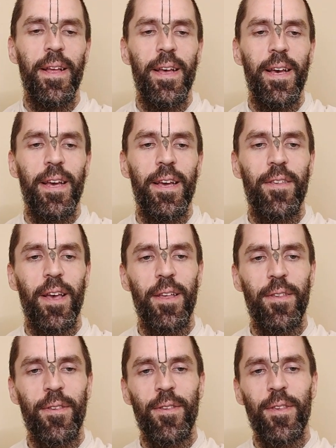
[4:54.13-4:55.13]
He
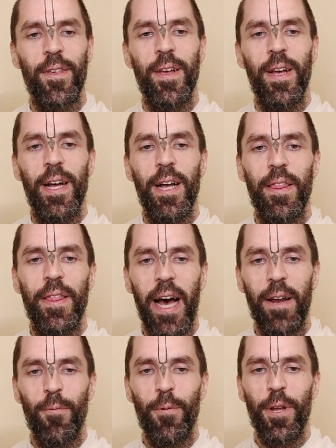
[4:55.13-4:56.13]
says,
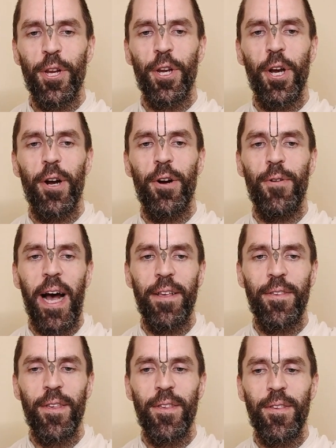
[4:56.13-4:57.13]
that which
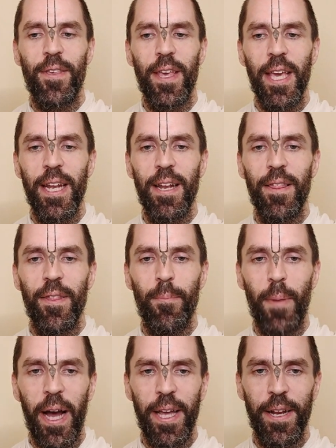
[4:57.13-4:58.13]
arises in the
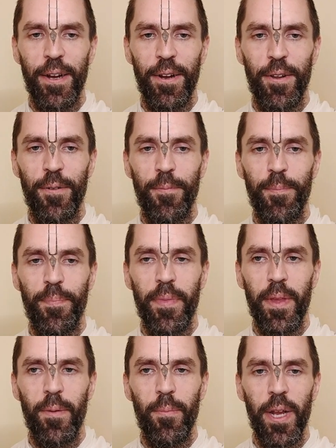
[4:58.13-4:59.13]
mind,
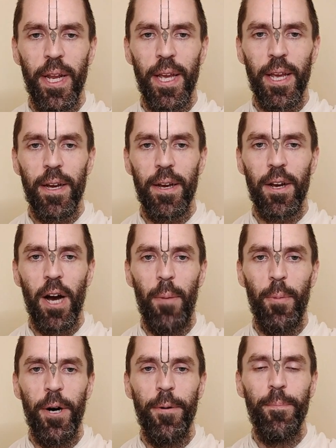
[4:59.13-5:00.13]
meaning
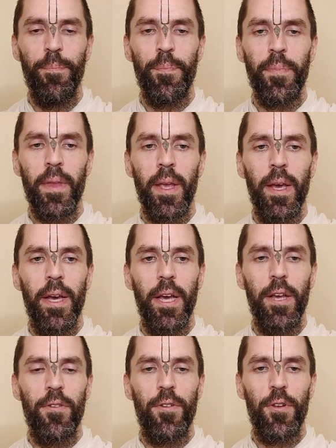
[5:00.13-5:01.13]
kāma,
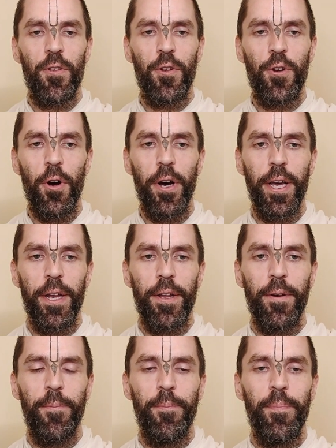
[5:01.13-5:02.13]
is destroyed,
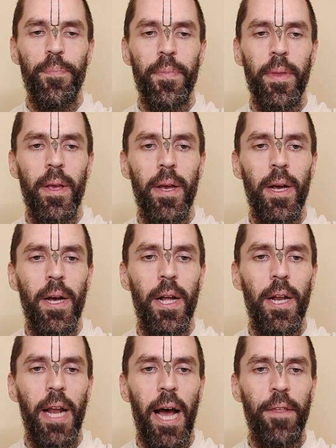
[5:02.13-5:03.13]

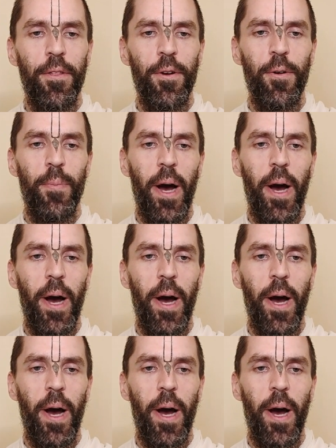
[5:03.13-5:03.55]
neither by